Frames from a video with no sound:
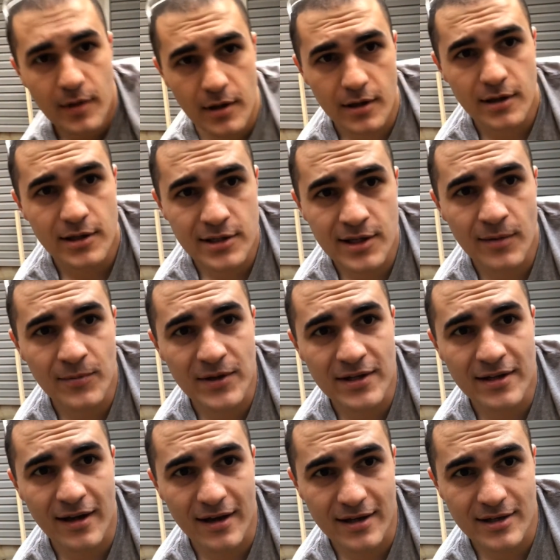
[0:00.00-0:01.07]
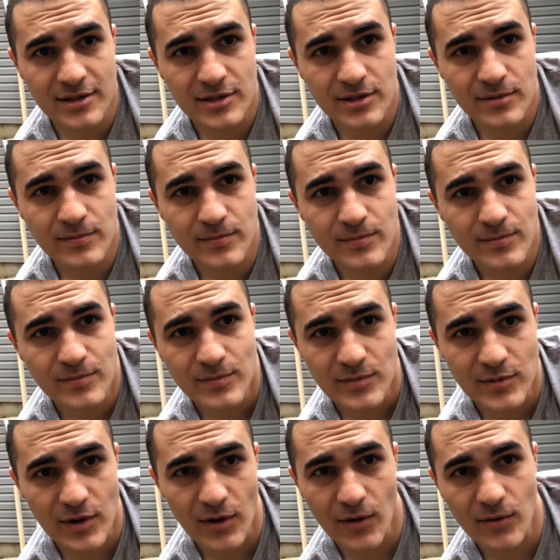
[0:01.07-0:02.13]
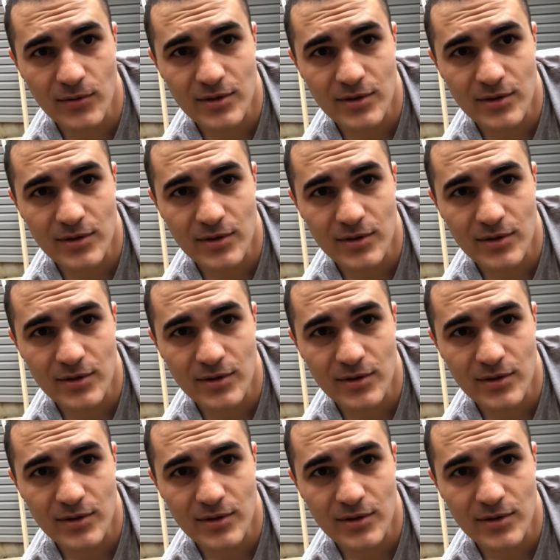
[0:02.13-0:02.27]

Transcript: into something nice. So